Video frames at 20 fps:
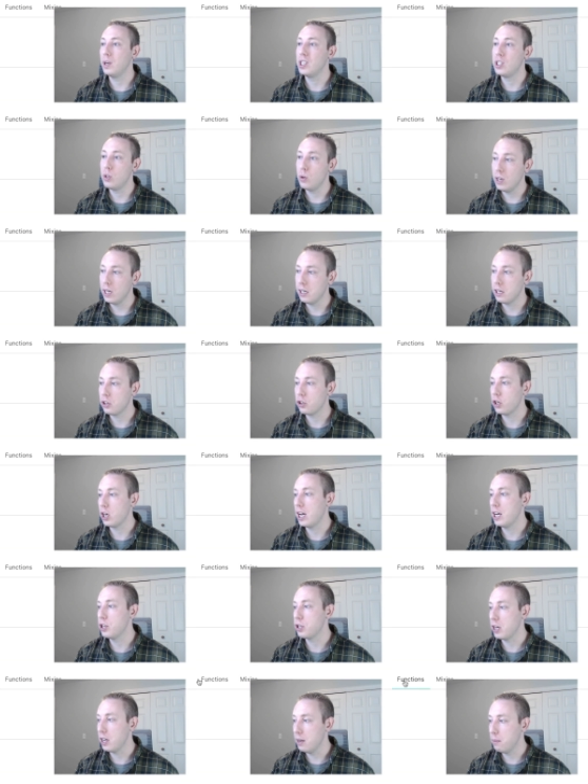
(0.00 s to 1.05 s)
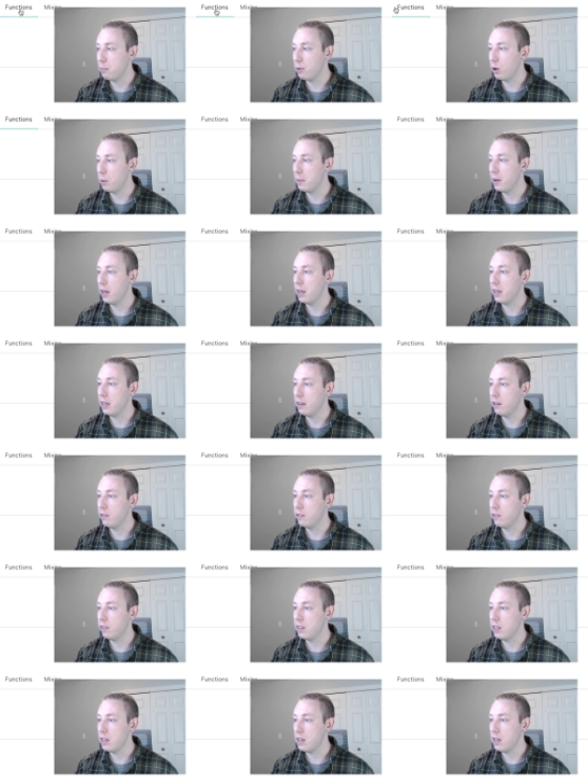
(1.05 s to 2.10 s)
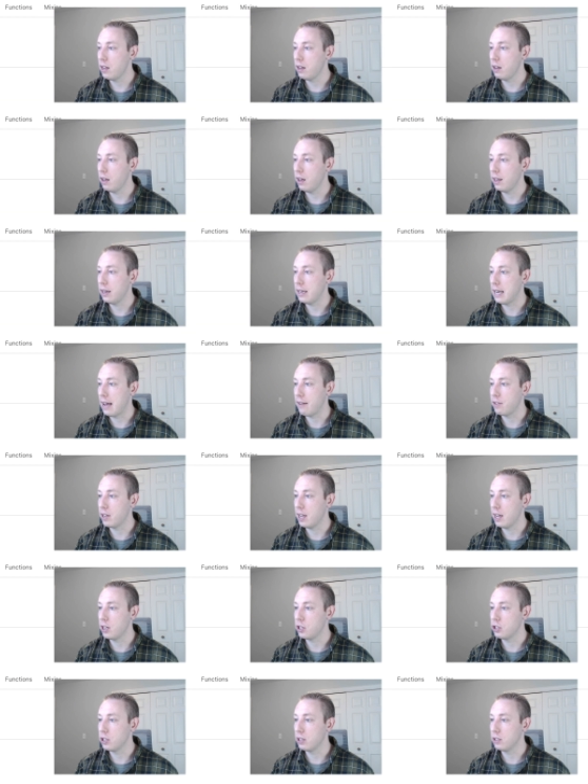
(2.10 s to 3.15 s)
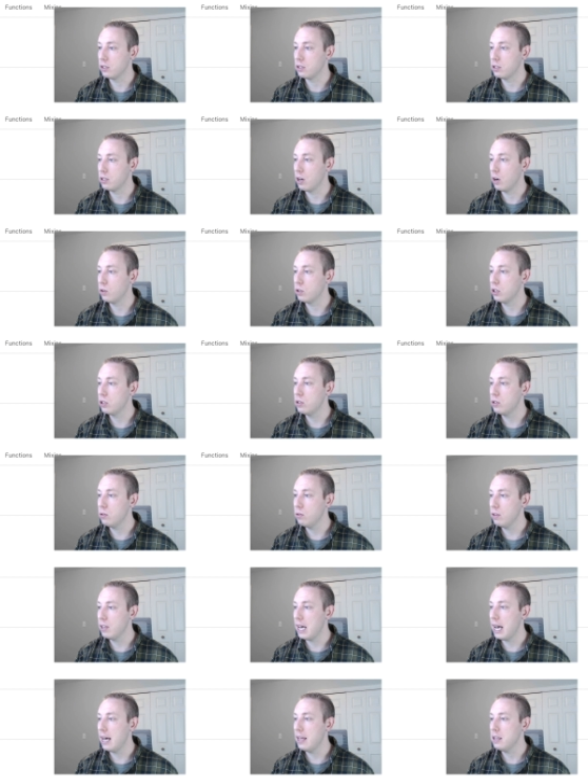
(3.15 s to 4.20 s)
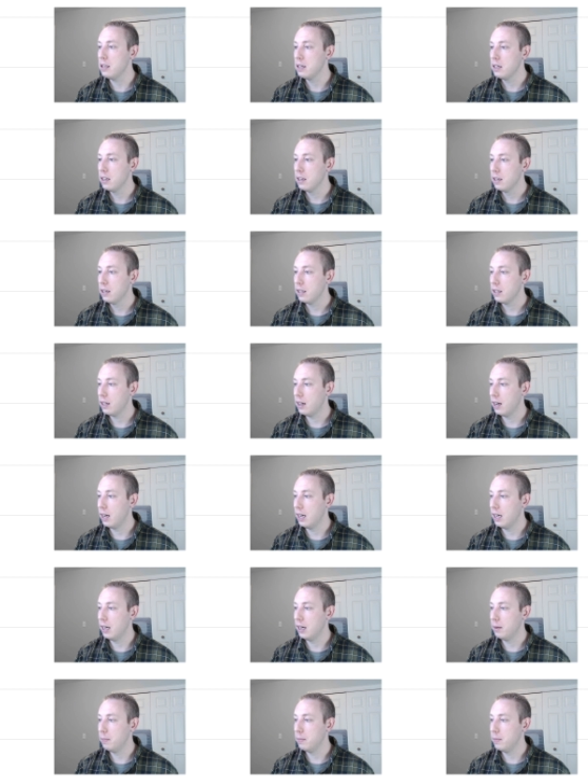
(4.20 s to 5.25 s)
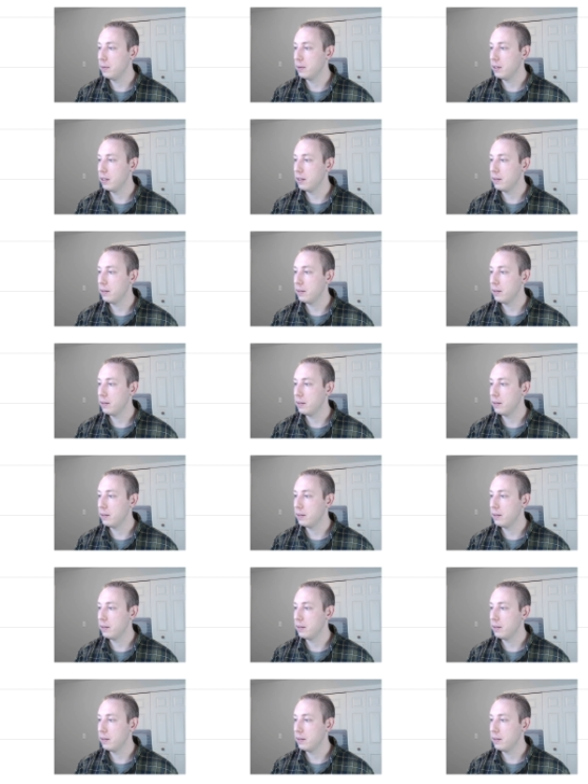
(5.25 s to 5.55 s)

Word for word: do need to change in Bulma is the navigation. So to do that, um,